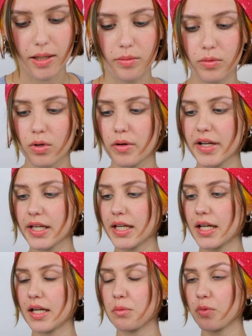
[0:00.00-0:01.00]
I'm going
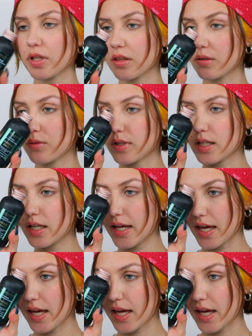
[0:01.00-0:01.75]
in with Green